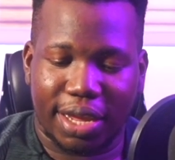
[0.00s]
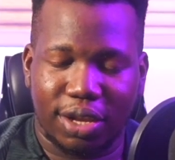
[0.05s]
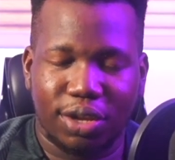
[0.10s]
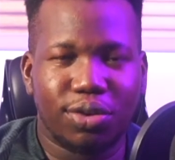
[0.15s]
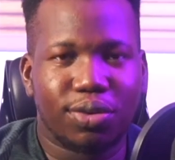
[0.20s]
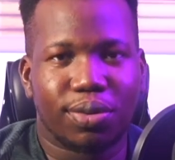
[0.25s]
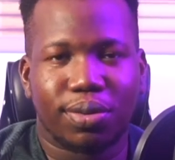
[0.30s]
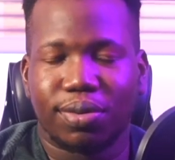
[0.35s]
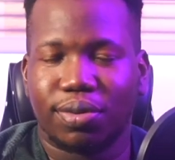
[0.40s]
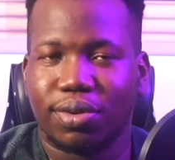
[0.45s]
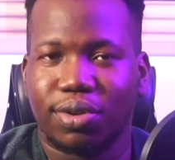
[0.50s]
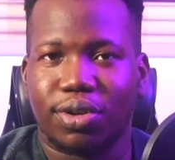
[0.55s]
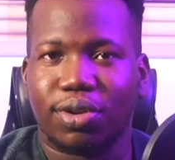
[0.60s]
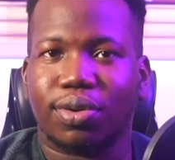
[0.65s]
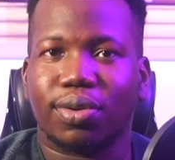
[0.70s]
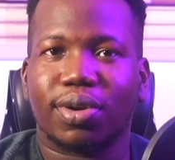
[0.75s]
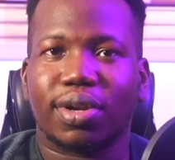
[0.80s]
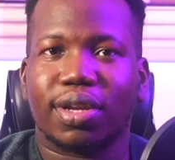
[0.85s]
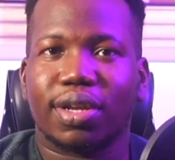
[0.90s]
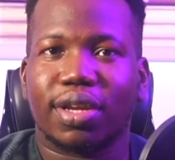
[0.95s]
you
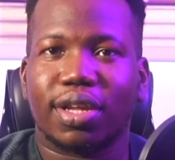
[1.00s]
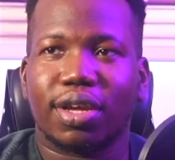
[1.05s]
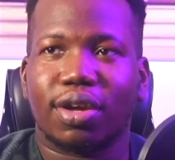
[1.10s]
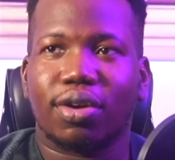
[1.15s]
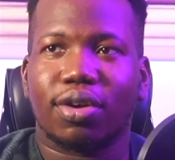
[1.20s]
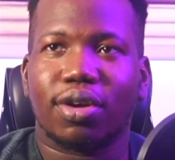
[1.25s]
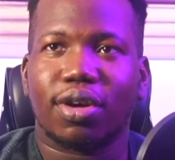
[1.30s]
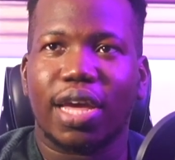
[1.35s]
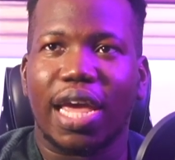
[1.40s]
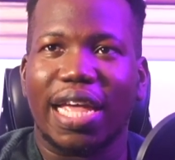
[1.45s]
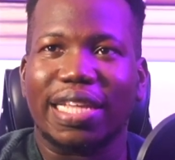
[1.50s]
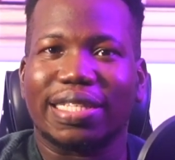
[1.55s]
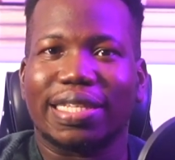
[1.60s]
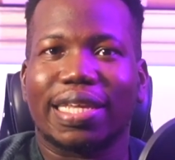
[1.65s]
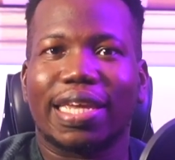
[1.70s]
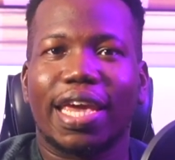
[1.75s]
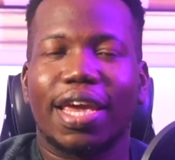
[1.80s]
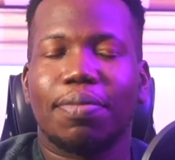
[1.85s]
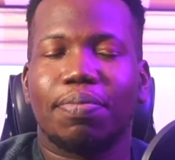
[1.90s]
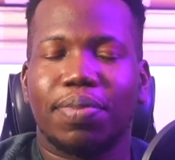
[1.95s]
don't
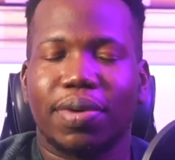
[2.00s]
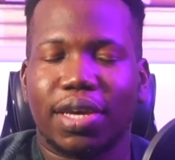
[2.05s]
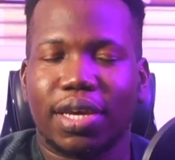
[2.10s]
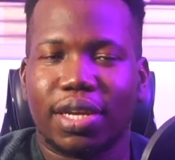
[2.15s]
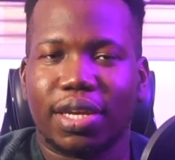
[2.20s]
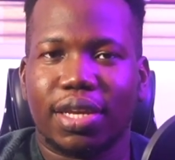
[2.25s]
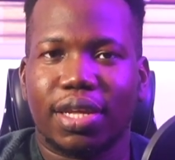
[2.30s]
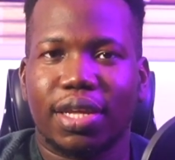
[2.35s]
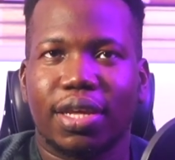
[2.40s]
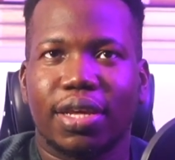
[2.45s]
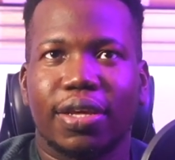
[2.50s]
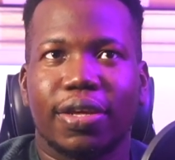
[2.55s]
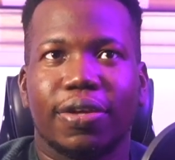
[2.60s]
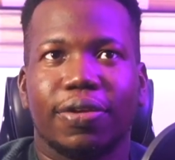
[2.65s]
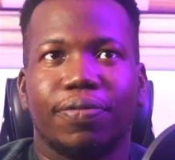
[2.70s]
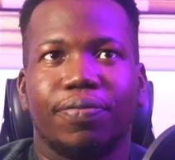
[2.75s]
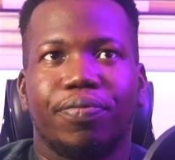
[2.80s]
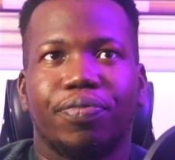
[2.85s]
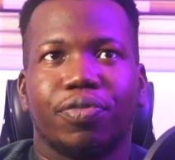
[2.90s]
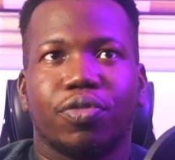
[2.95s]
escaping,
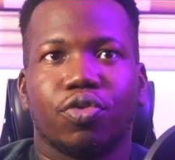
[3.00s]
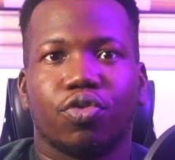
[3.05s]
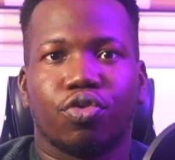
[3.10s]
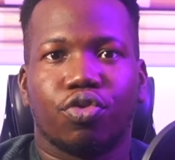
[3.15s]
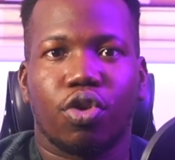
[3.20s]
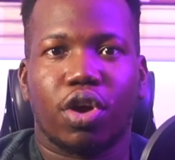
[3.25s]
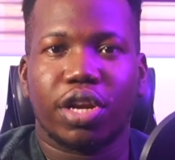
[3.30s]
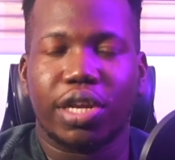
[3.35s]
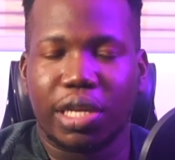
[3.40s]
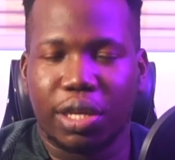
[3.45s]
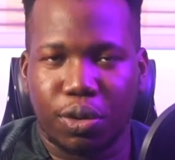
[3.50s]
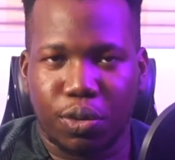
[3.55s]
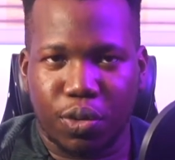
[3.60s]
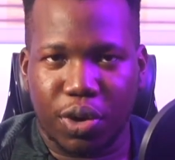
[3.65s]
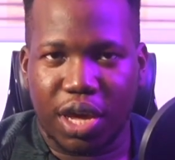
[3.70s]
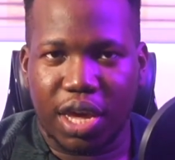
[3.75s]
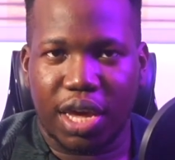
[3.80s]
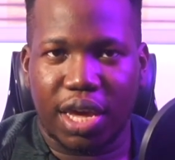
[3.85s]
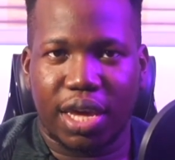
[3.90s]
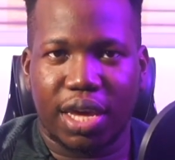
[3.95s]
running
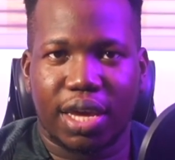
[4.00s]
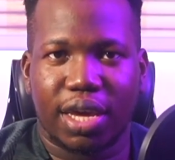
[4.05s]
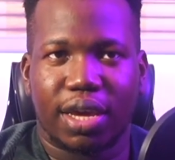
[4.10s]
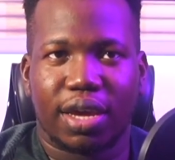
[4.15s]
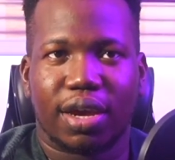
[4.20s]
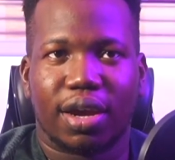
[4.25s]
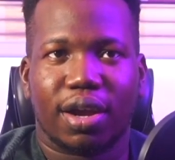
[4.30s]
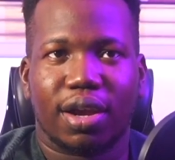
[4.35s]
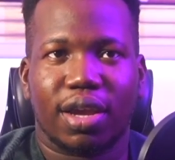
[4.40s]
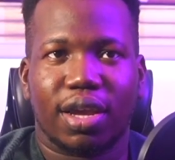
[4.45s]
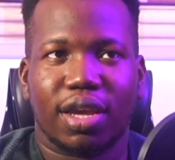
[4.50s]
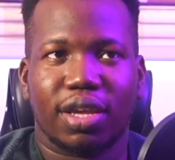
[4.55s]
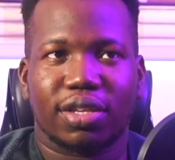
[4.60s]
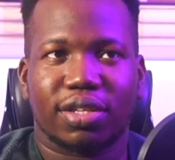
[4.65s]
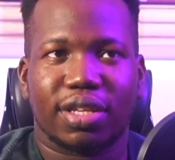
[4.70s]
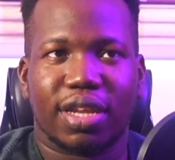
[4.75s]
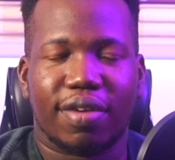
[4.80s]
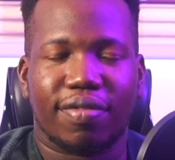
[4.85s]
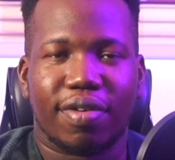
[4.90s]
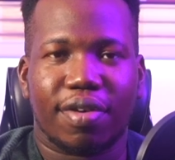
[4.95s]
away
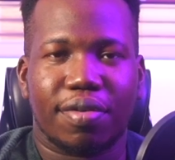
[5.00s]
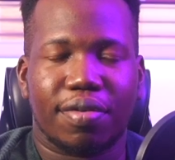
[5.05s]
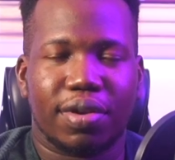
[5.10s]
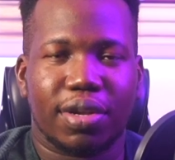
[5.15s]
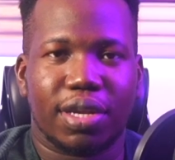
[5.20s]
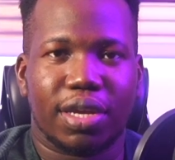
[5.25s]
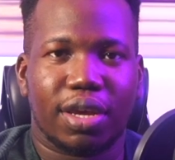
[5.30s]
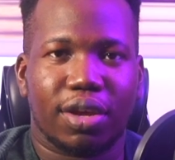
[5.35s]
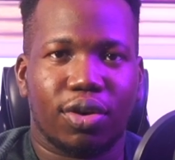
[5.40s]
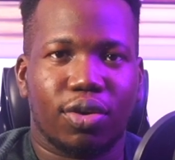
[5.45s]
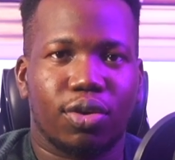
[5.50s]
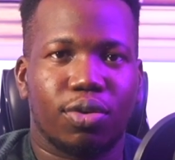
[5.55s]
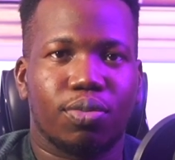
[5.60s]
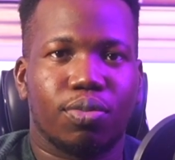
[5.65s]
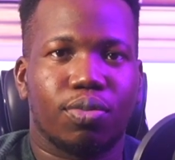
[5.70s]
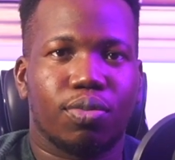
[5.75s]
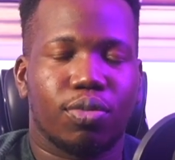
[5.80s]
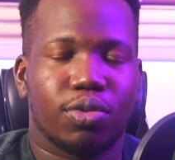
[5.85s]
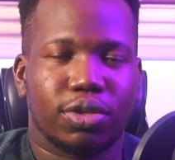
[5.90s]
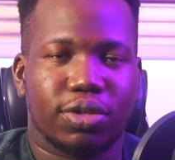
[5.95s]
is never really a
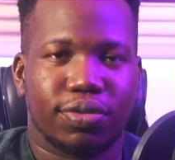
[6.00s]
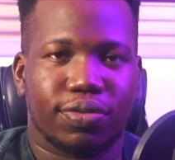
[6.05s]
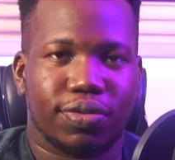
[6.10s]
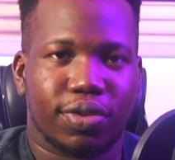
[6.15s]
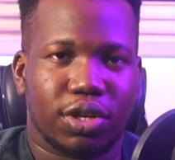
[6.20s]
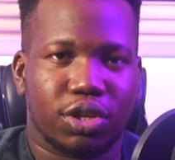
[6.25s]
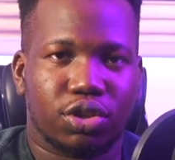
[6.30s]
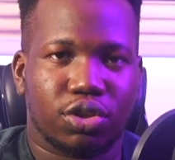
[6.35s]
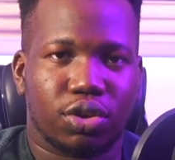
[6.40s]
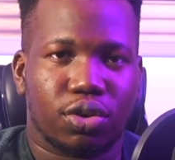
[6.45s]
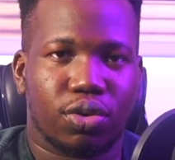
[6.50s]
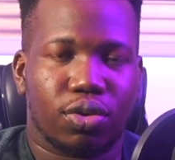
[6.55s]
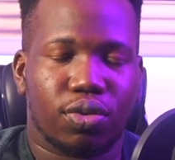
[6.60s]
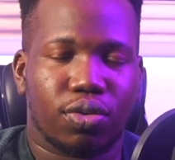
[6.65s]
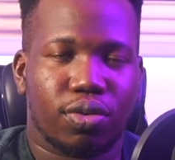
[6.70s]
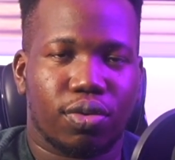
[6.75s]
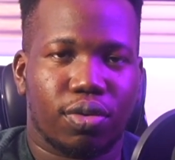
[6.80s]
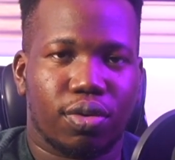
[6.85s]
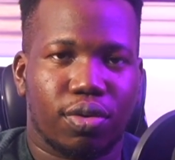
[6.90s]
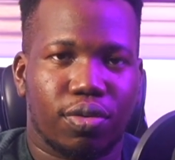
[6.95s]
good motivation
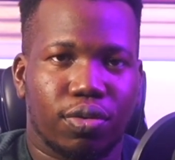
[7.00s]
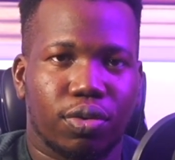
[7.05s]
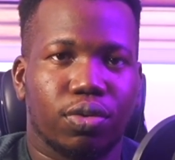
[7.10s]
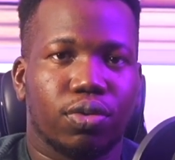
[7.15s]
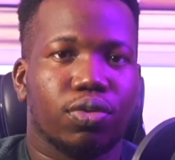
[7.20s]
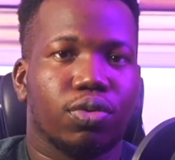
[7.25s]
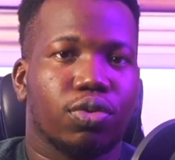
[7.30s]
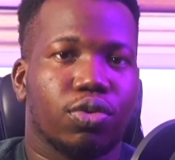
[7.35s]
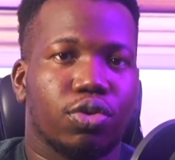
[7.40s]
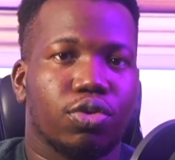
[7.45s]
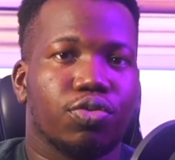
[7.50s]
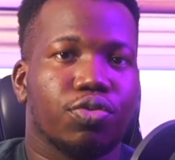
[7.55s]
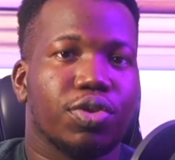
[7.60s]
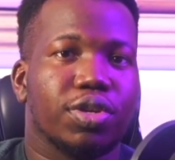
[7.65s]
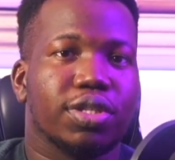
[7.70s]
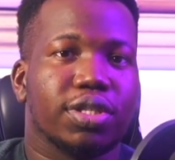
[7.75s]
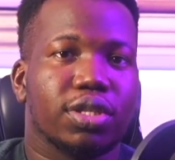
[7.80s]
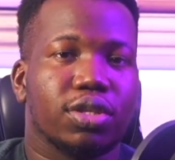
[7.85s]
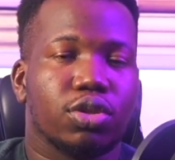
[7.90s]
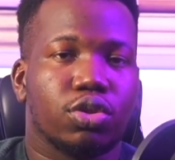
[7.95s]
or a real good
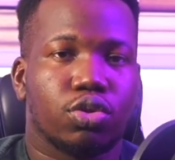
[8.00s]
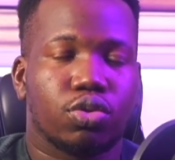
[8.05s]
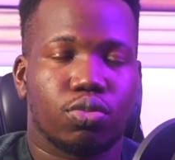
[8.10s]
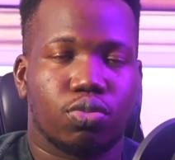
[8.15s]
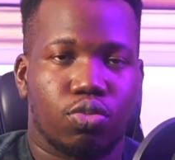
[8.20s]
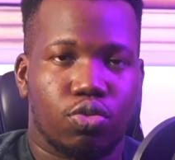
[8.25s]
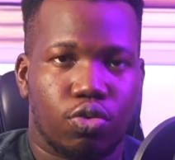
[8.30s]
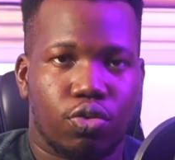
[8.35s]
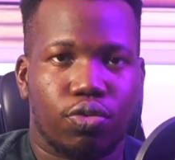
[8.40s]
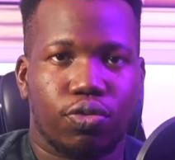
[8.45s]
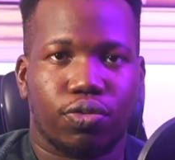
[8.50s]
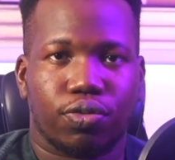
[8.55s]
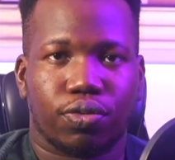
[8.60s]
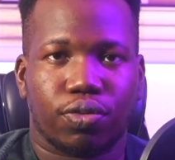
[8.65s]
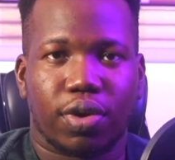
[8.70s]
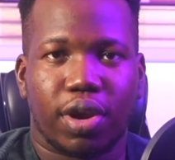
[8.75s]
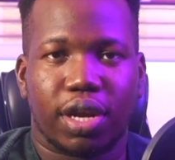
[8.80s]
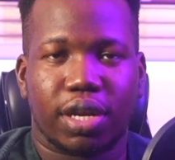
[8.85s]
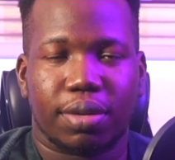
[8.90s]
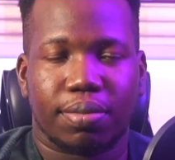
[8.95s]
reason to move,
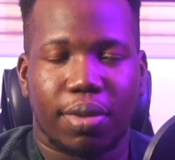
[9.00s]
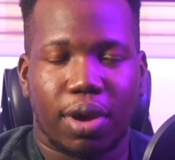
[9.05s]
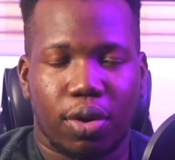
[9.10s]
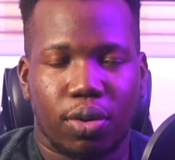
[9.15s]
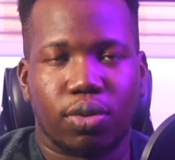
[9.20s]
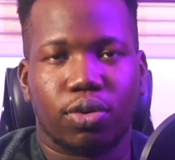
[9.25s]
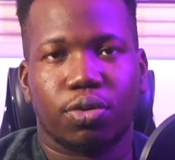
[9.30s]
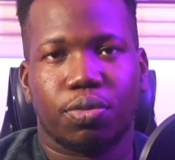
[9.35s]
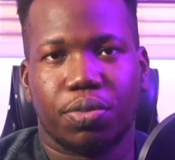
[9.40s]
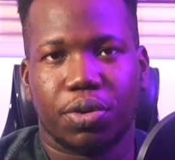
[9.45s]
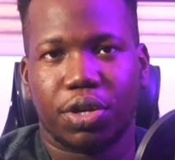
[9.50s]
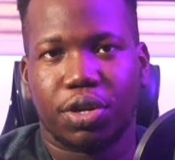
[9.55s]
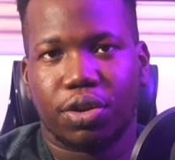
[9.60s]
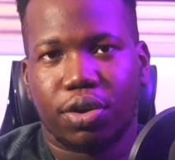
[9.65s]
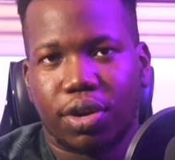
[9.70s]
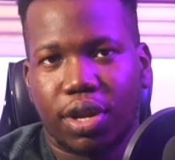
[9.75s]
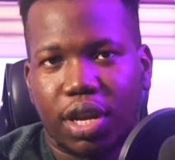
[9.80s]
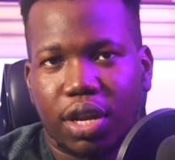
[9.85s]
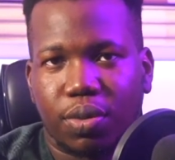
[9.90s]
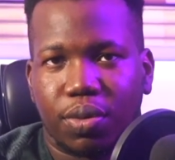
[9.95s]
right? In my own
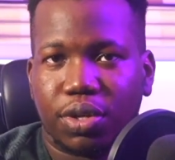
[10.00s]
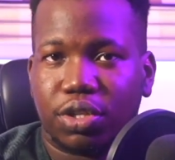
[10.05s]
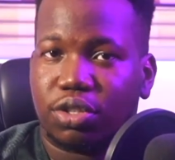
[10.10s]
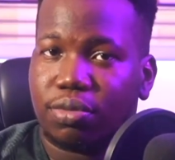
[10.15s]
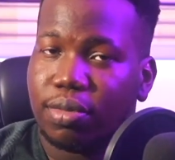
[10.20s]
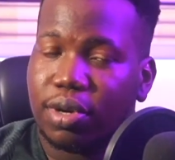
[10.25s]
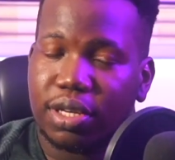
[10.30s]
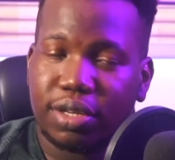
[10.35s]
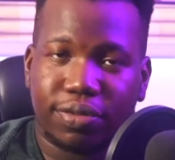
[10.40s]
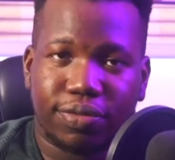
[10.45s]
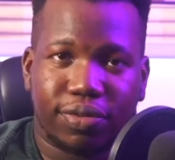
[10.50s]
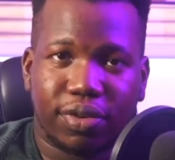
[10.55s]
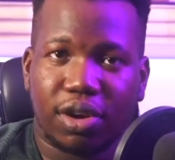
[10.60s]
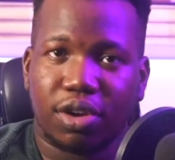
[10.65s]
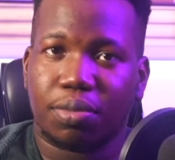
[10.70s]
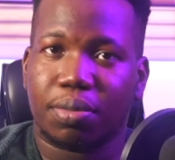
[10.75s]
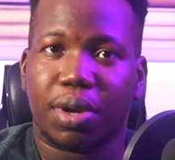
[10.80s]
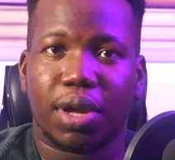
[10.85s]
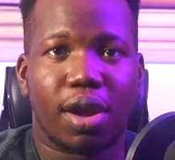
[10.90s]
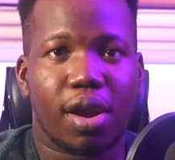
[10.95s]
opinion, anyways. You may
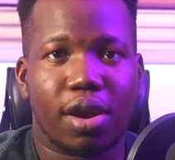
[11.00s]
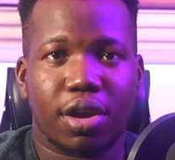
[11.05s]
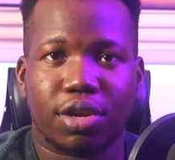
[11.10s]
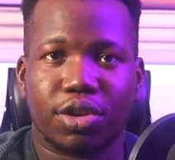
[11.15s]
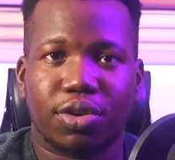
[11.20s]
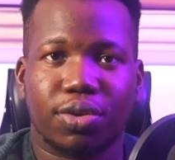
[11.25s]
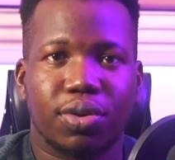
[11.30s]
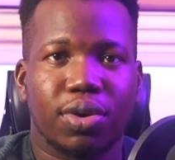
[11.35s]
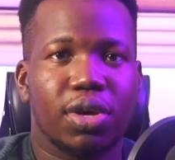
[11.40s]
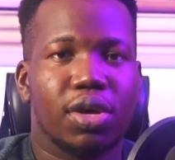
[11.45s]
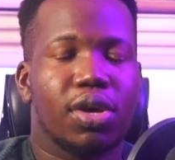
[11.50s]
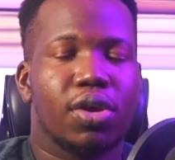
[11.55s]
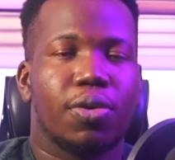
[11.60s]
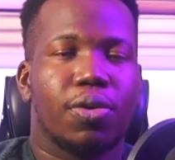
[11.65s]
differ, you may argue,